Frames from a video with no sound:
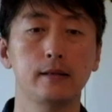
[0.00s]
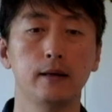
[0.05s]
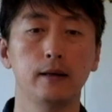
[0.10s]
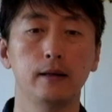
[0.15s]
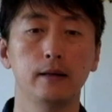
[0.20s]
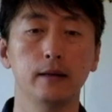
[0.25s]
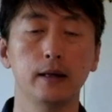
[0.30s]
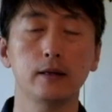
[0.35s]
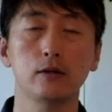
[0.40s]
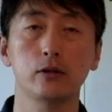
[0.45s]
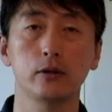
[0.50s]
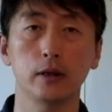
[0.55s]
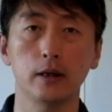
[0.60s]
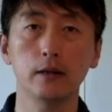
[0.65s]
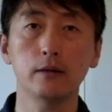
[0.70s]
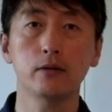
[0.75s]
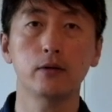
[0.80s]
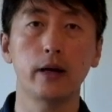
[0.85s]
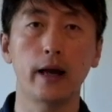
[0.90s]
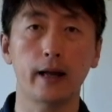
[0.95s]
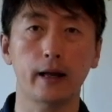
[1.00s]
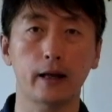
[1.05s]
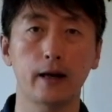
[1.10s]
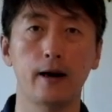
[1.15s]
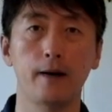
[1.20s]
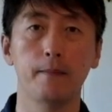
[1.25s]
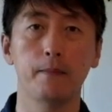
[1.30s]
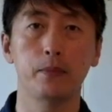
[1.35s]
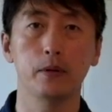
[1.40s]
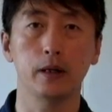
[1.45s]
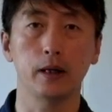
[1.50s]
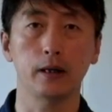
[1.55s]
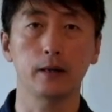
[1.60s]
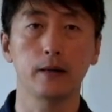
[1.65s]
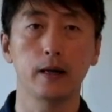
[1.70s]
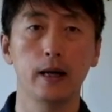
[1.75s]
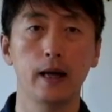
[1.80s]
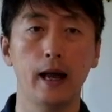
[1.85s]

an internet company,